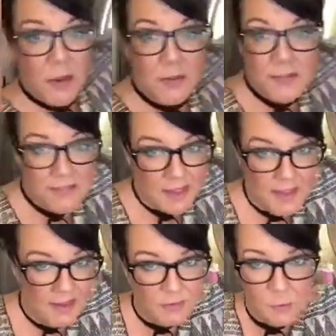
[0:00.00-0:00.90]
those at the
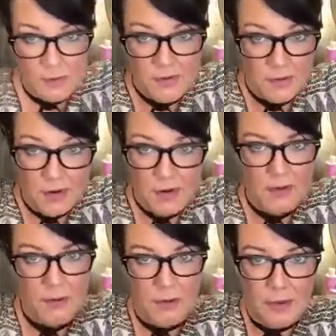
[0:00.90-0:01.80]
end once your hair
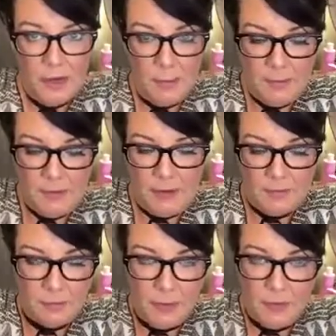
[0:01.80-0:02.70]
is already up and out of
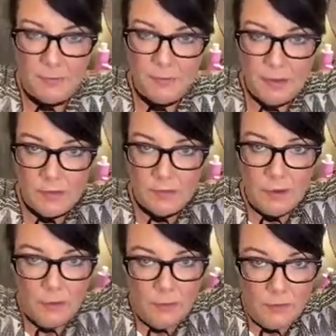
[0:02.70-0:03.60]
the way.
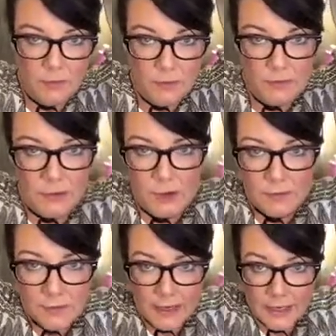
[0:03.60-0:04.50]
So first
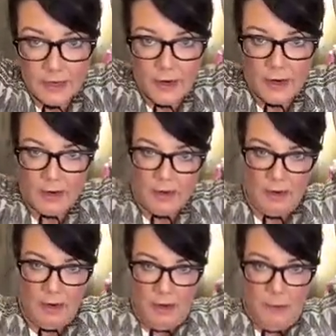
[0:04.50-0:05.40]
off, take your
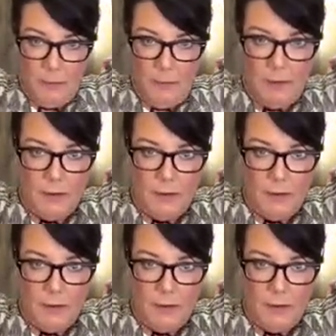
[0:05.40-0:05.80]
hair up